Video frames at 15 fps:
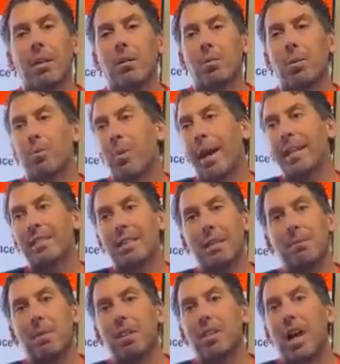You know, we raced
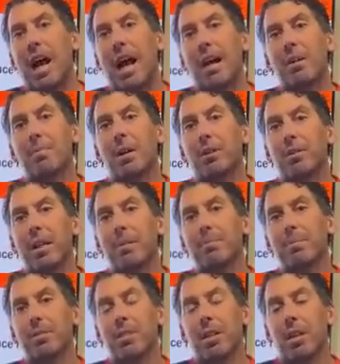at much higher belt
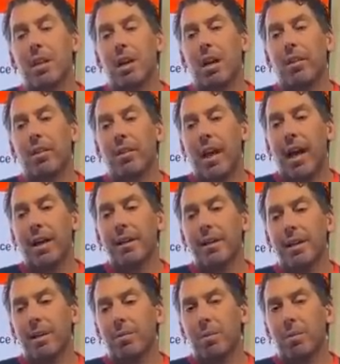temps than that.